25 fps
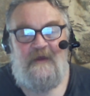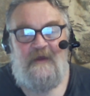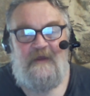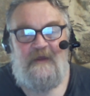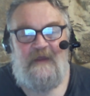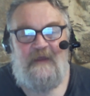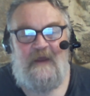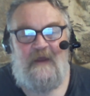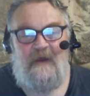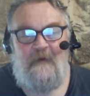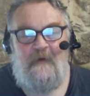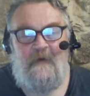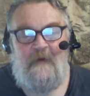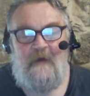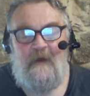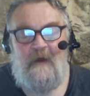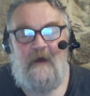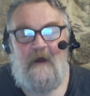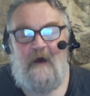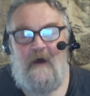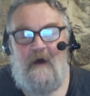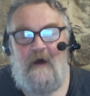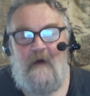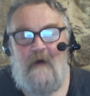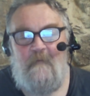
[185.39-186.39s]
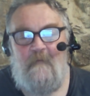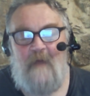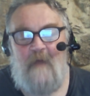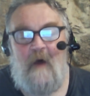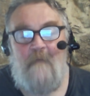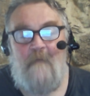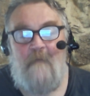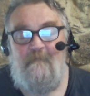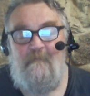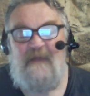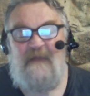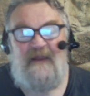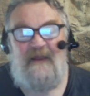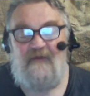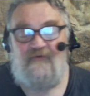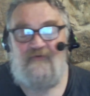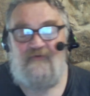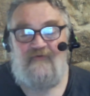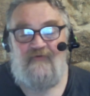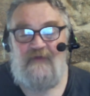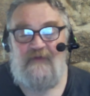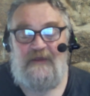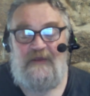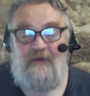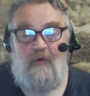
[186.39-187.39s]
Yeah, um, a
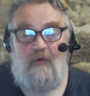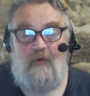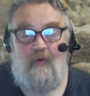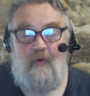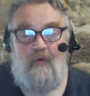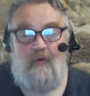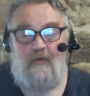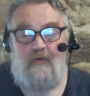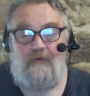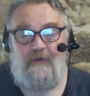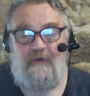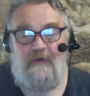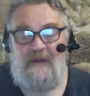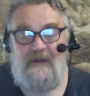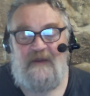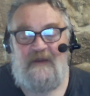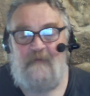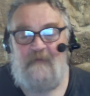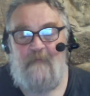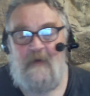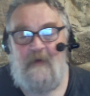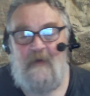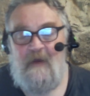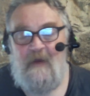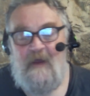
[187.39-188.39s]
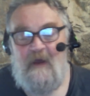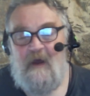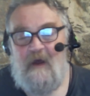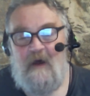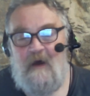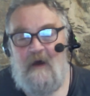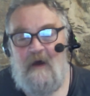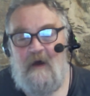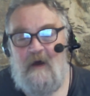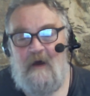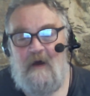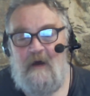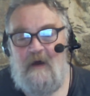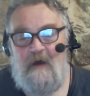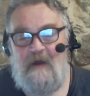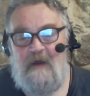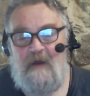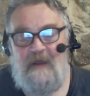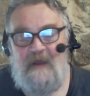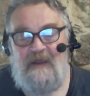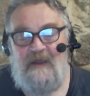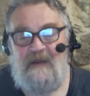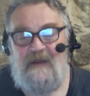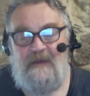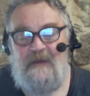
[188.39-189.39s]
military cordon in a uh,
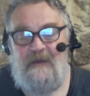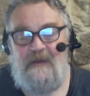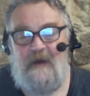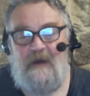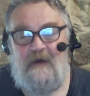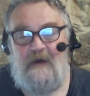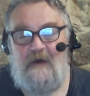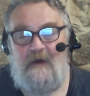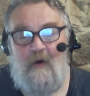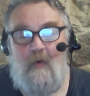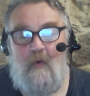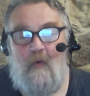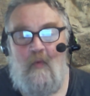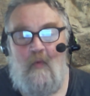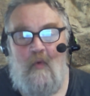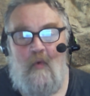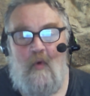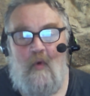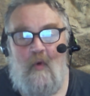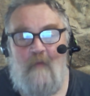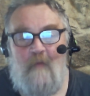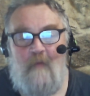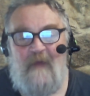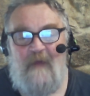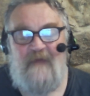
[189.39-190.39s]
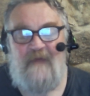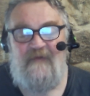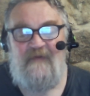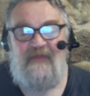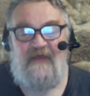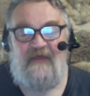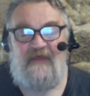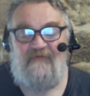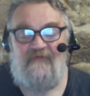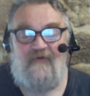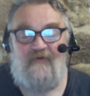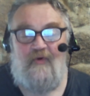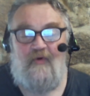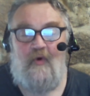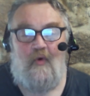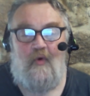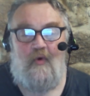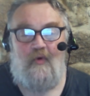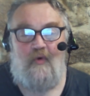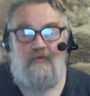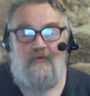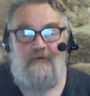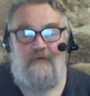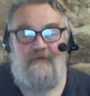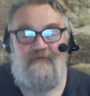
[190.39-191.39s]
in uh, a war. Maybe there's a
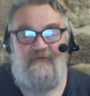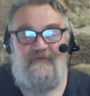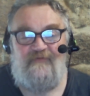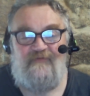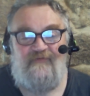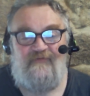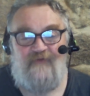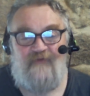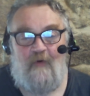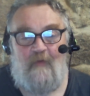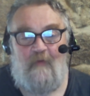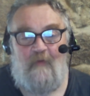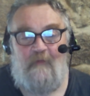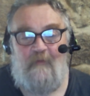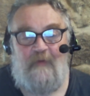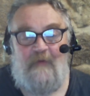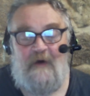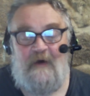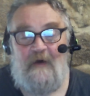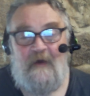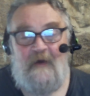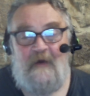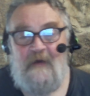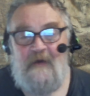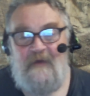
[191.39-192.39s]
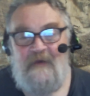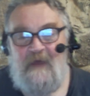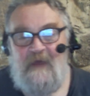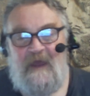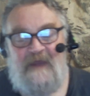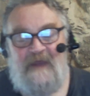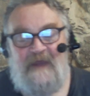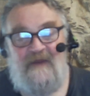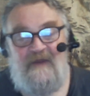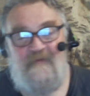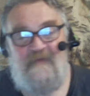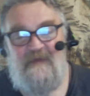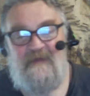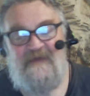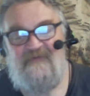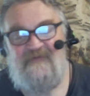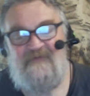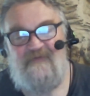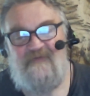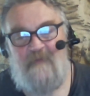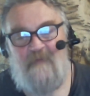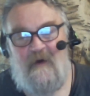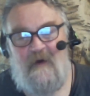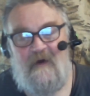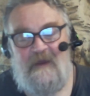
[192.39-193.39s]
cordon to stop Uh, enemy
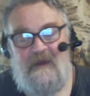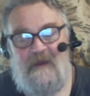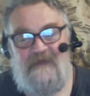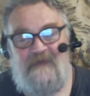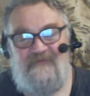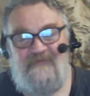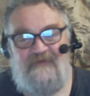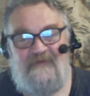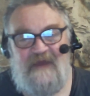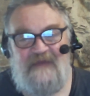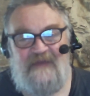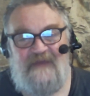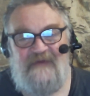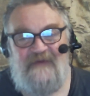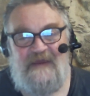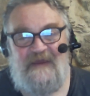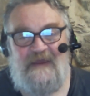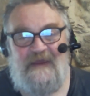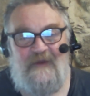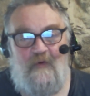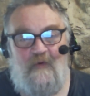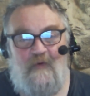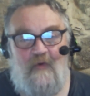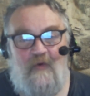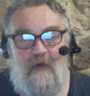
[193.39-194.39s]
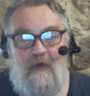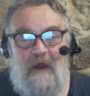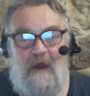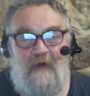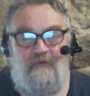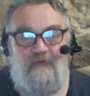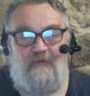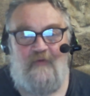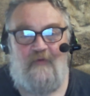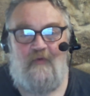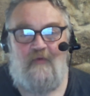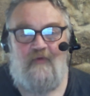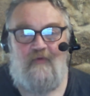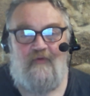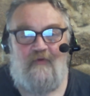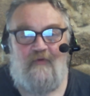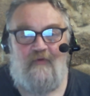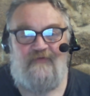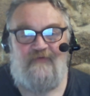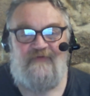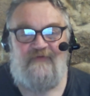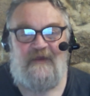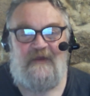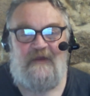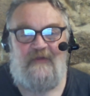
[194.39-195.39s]
spies getting in or out or
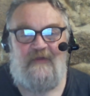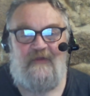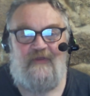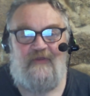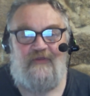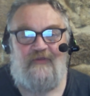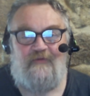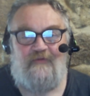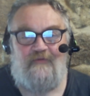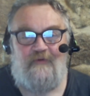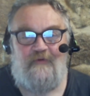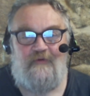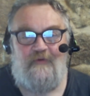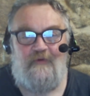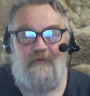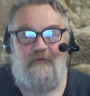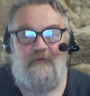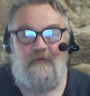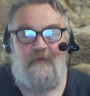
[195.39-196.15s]
crossing through.